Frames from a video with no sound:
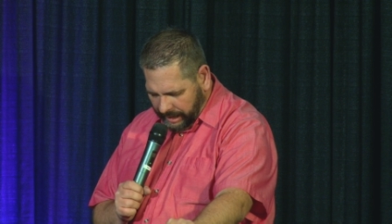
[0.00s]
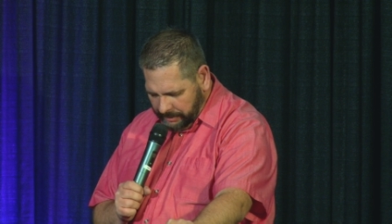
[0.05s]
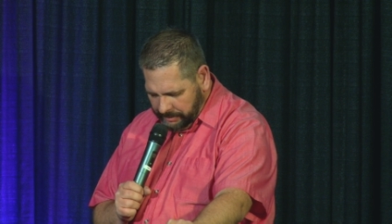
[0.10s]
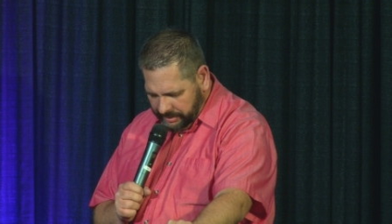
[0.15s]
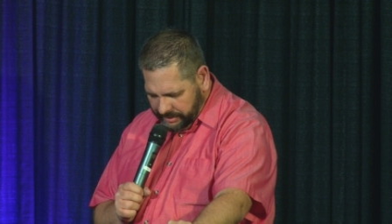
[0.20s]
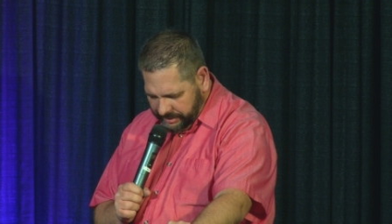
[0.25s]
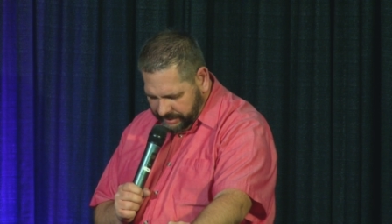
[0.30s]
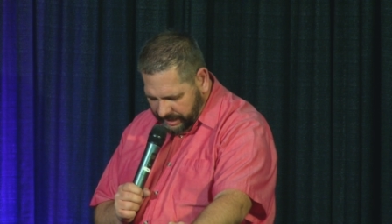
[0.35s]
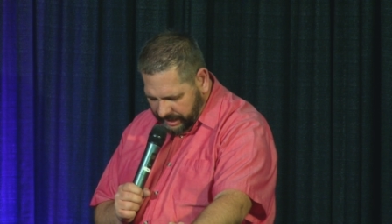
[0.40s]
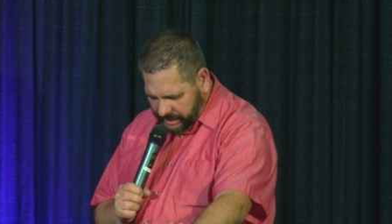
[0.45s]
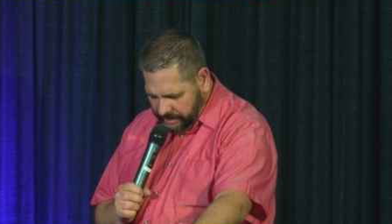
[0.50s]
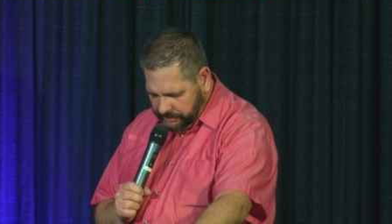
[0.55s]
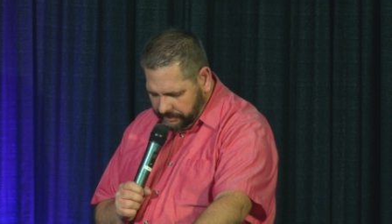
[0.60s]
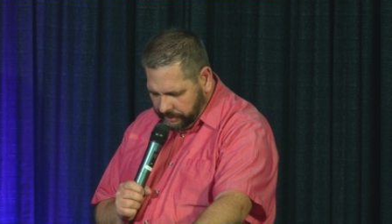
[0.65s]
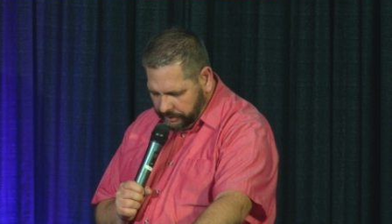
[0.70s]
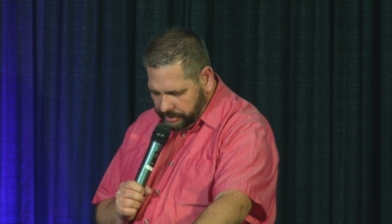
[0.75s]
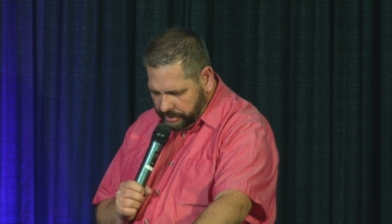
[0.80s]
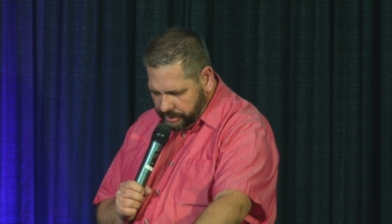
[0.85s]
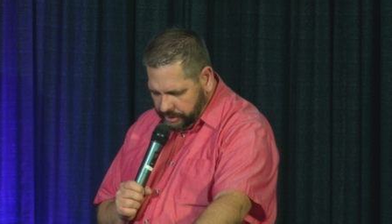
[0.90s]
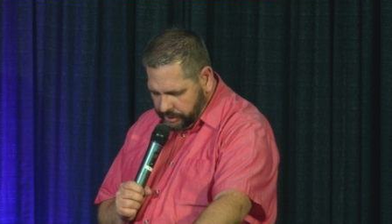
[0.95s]
I'm
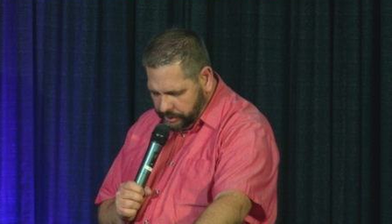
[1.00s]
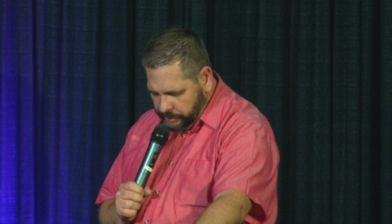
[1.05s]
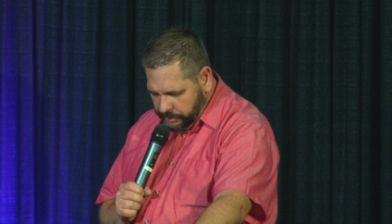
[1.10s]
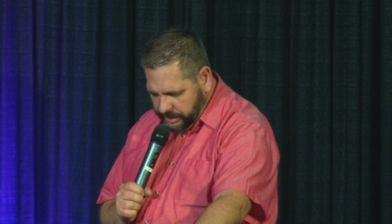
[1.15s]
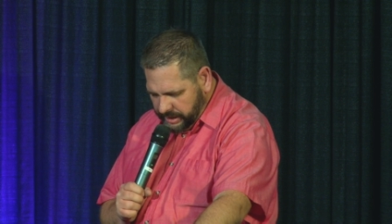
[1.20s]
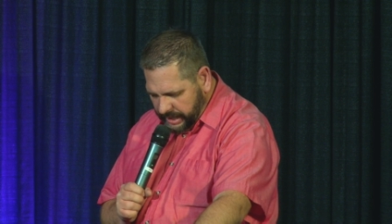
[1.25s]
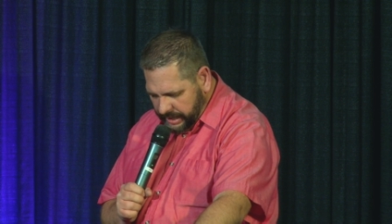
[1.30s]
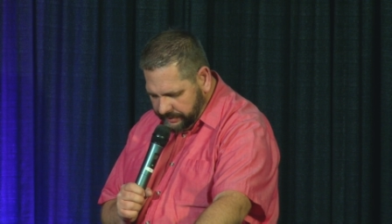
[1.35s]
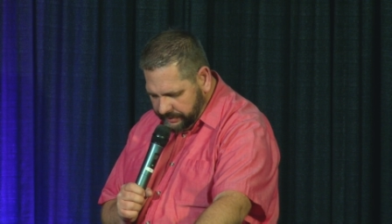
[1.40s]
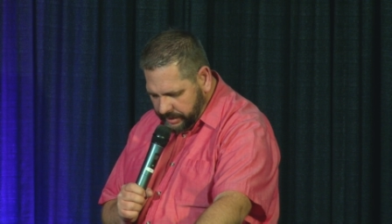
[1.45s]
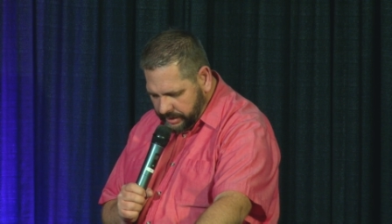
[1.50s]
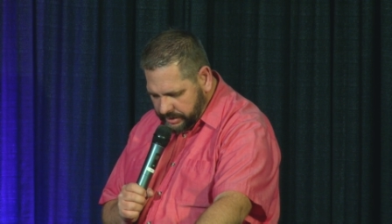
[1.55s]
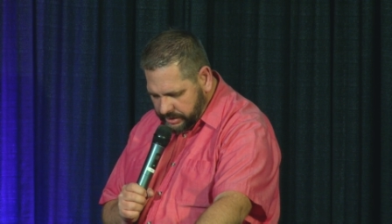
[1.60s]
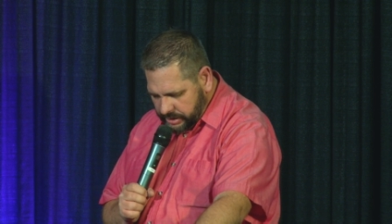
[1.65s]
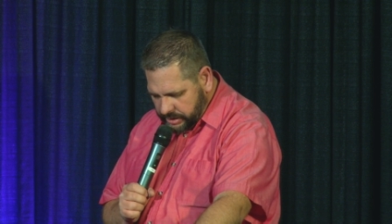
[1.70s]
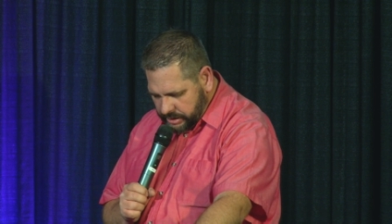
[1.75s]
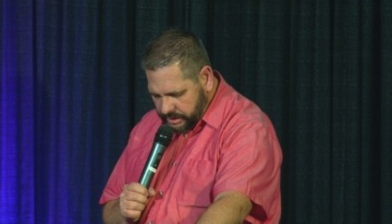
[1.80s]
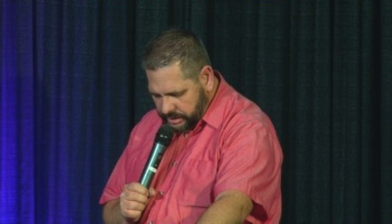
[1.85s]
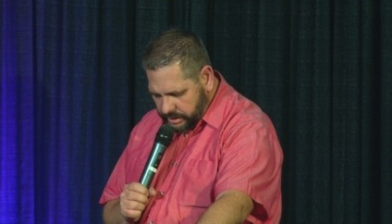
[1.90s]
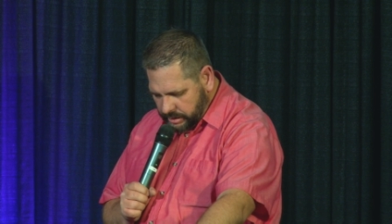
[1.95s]
thankful that you gave
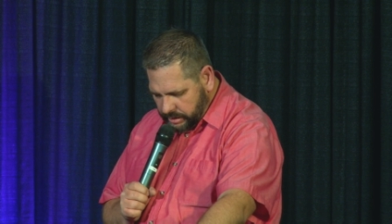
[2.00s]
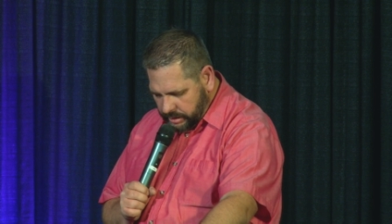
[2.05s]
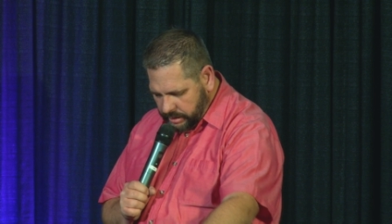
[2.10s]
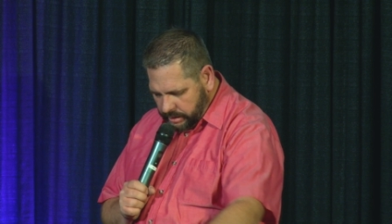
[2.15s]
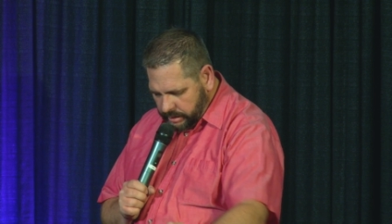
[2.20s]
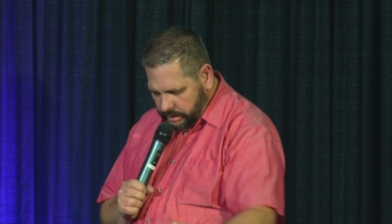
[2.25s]
us